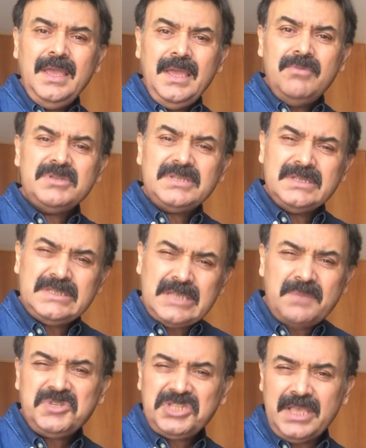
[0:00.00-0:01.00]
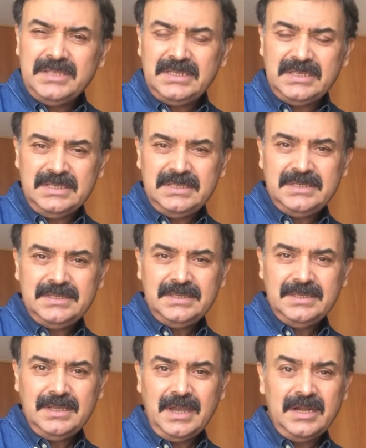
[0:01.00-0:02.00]
It was in some senses
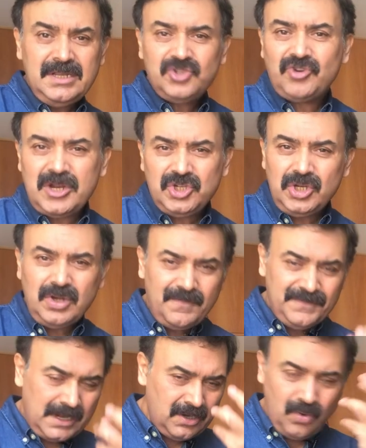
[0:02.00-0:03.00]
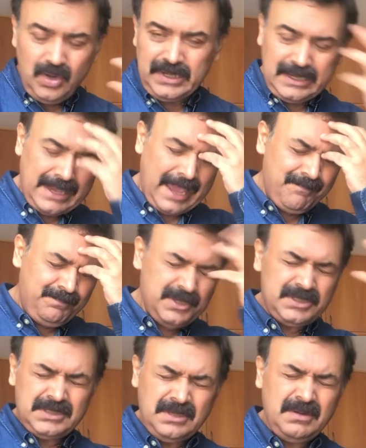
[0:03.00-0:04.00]
a destruction of that whole
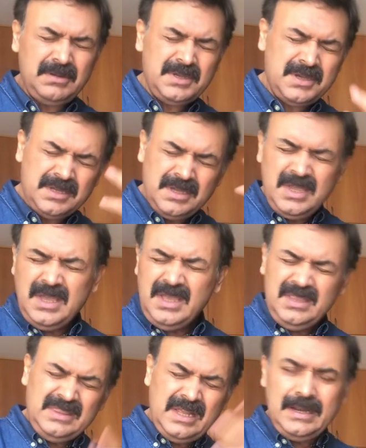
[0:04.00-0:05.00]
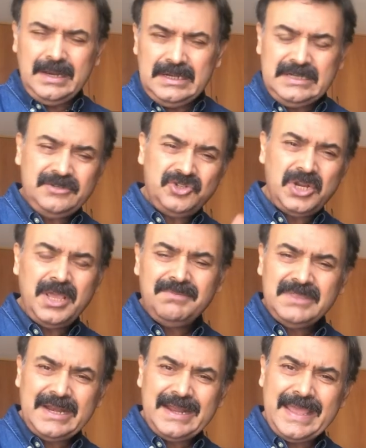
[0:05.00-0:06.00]
campus. You know, the little
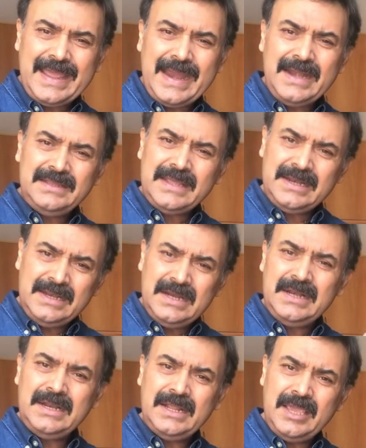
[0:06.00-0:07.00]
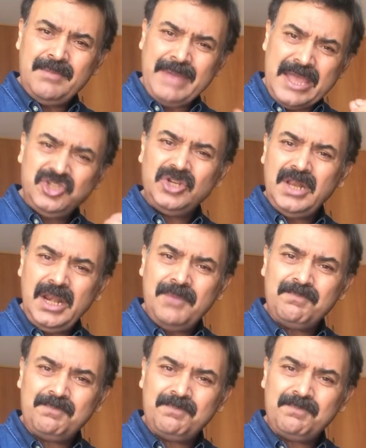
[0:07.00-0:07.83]
dream that I had, that little imaginary